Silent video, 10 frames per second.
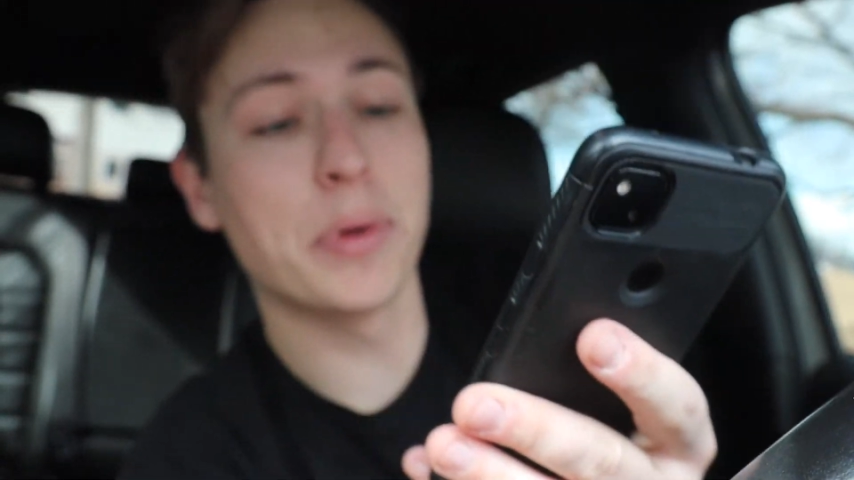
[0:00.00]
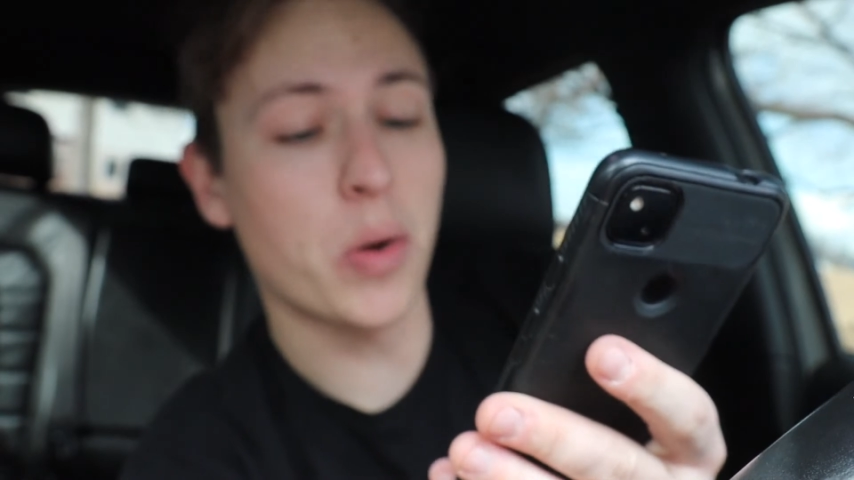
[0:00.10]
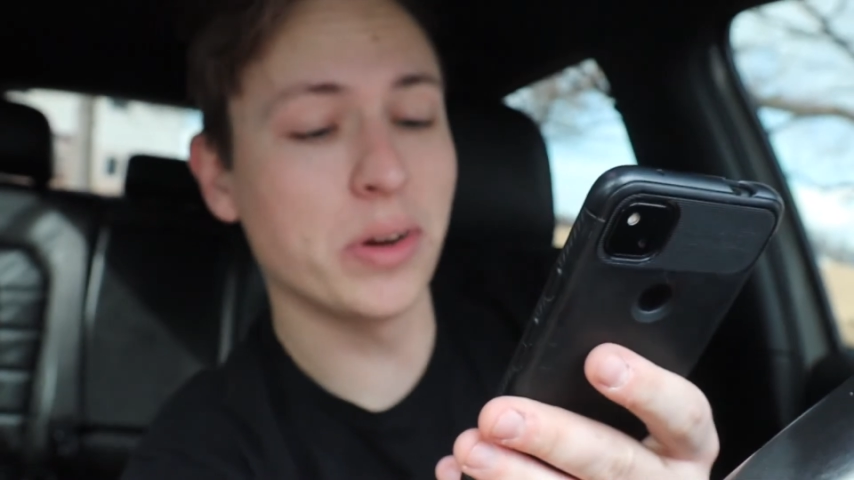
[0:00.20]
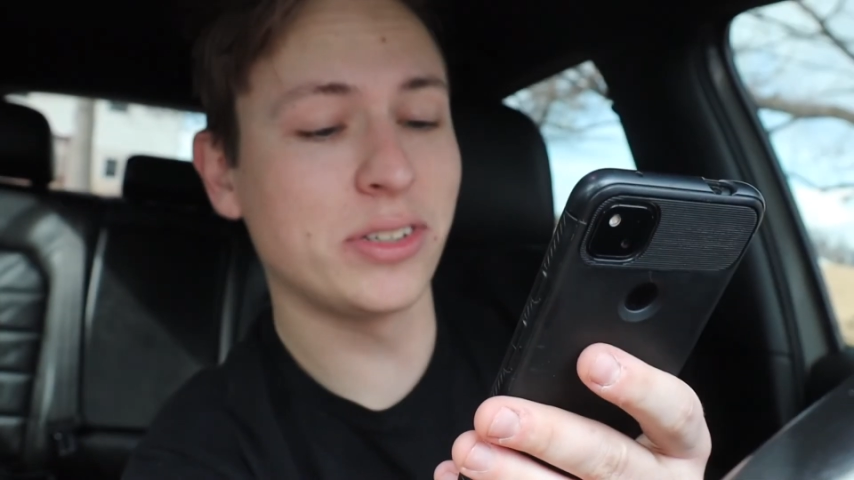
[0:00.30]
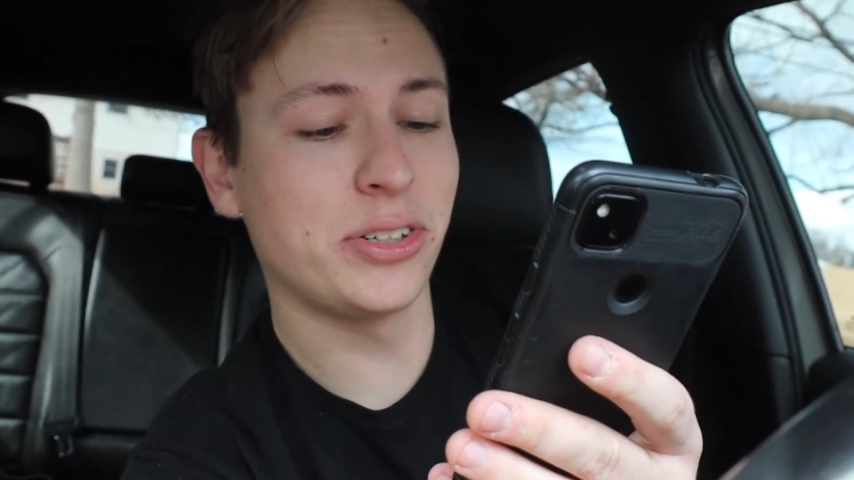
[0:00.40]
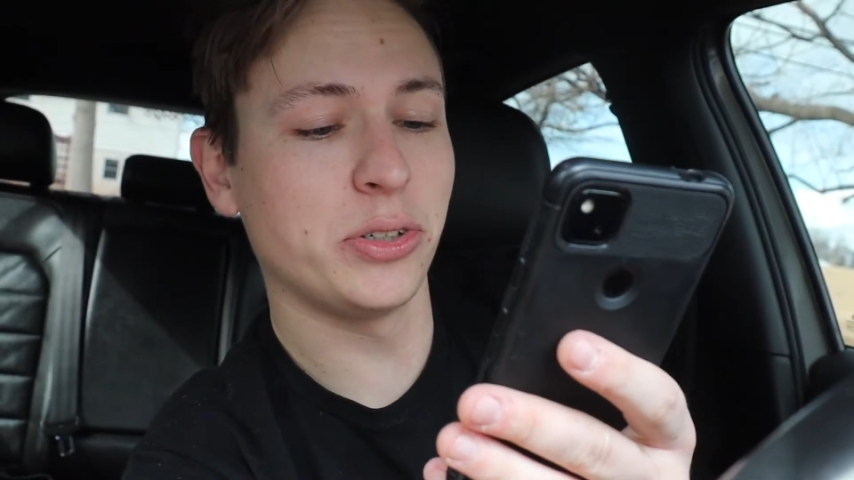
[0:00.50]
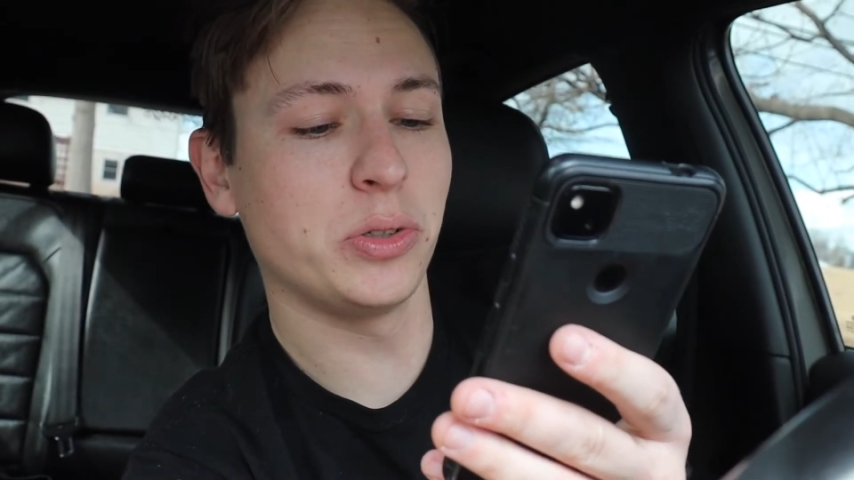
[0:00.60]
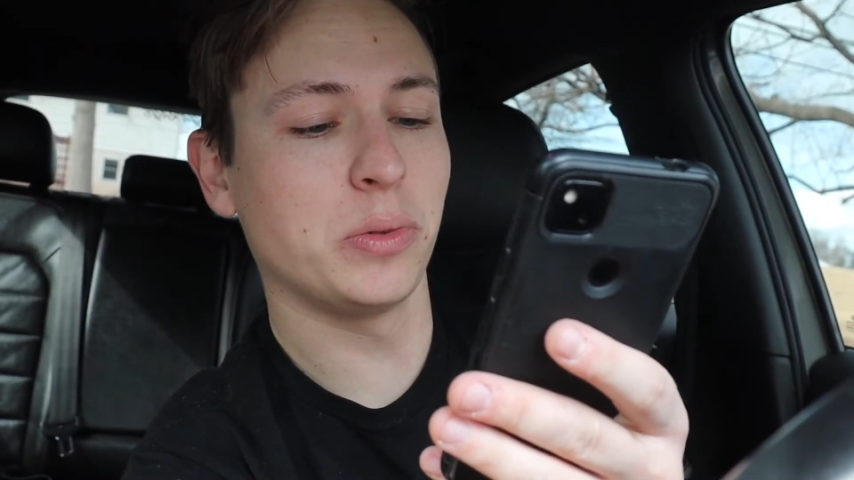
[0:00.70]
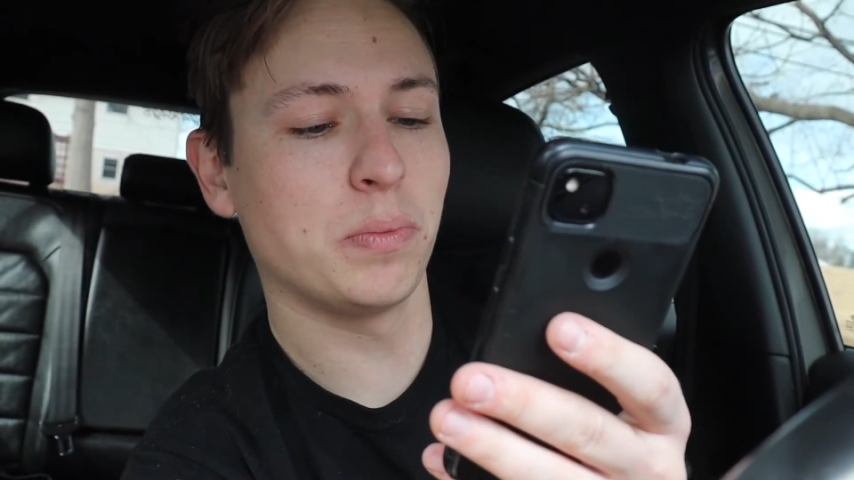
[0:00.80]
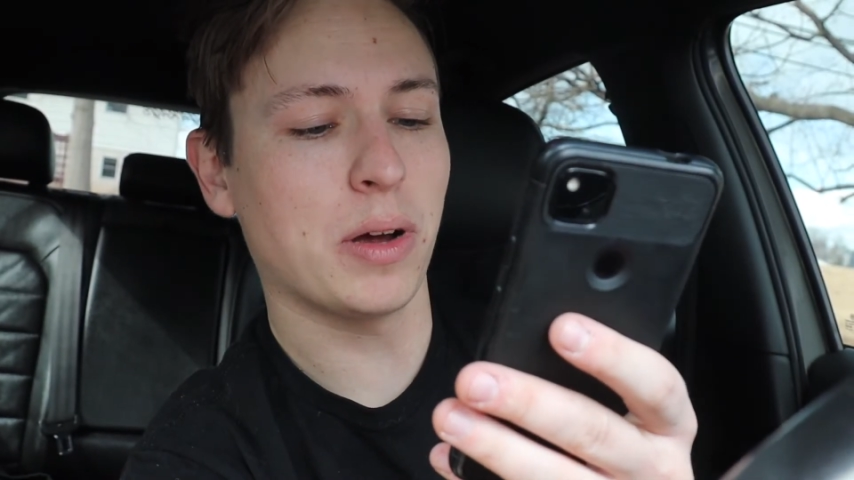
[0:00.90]
going
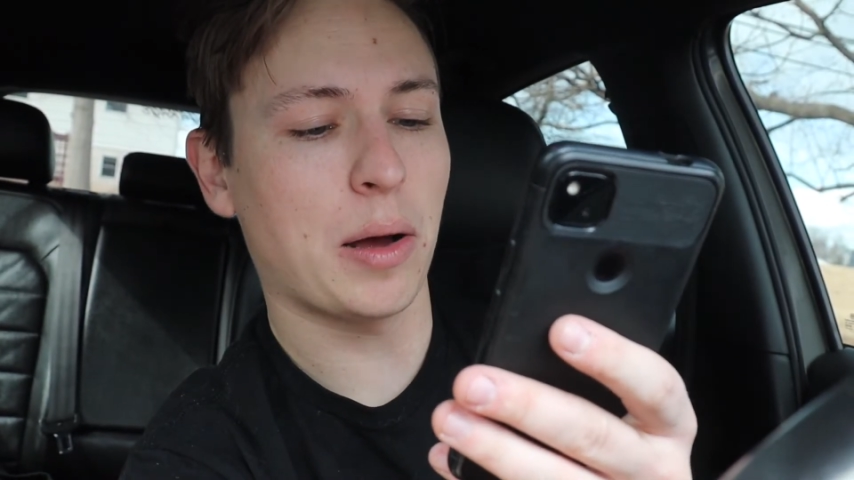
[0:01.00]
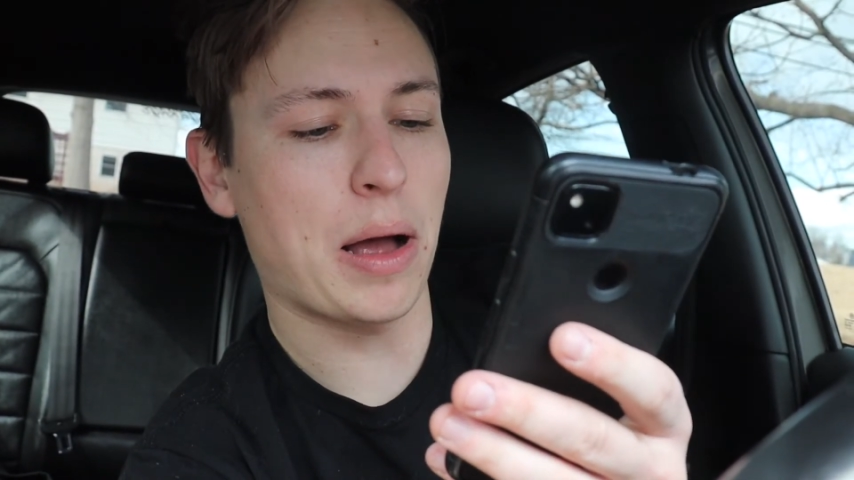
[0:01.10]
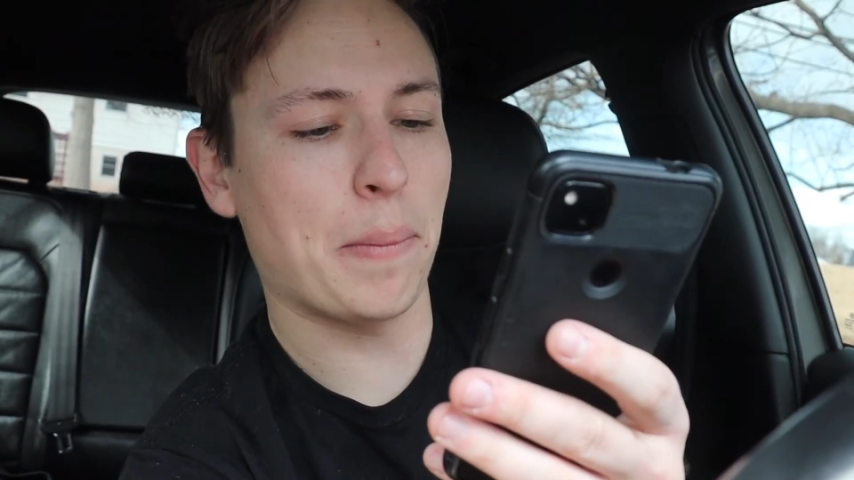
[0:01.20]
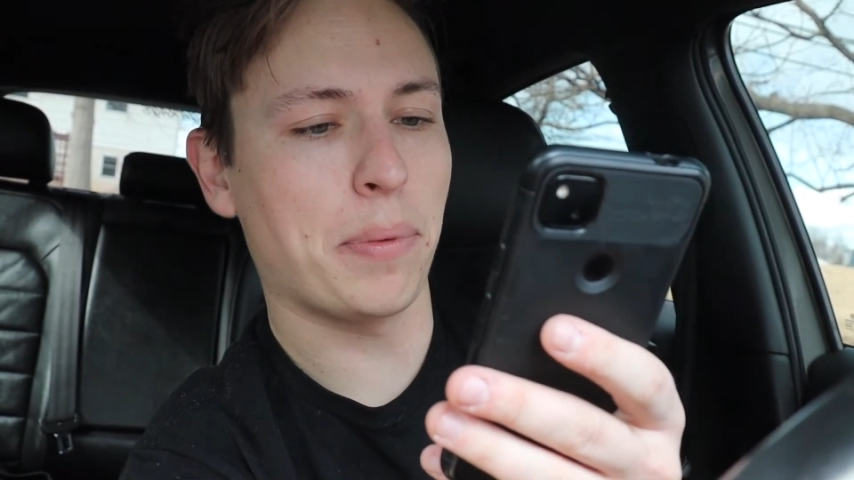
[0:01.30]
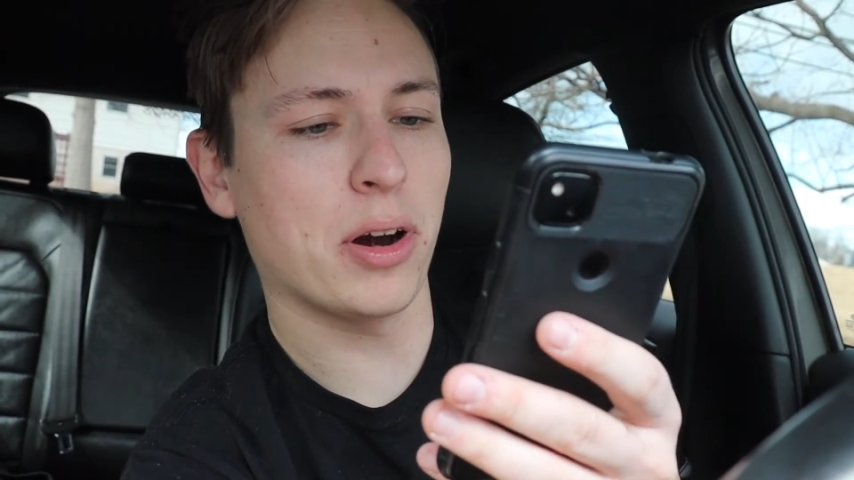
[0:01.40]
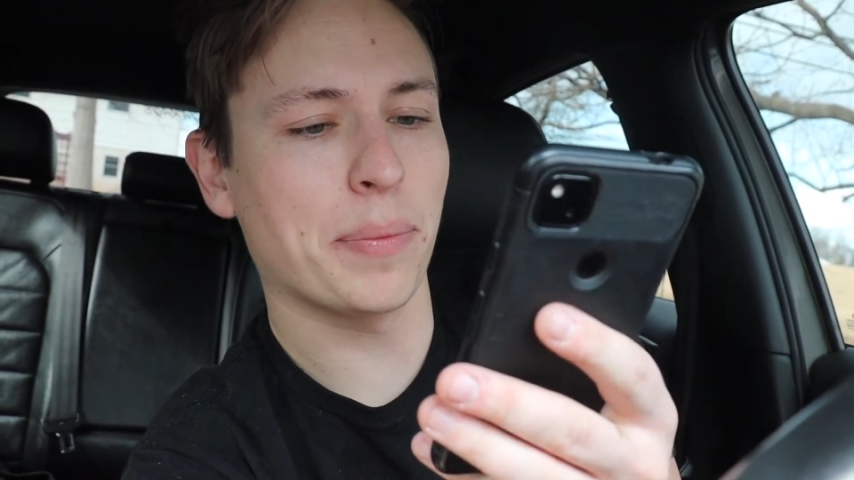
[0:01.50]
to, I'll put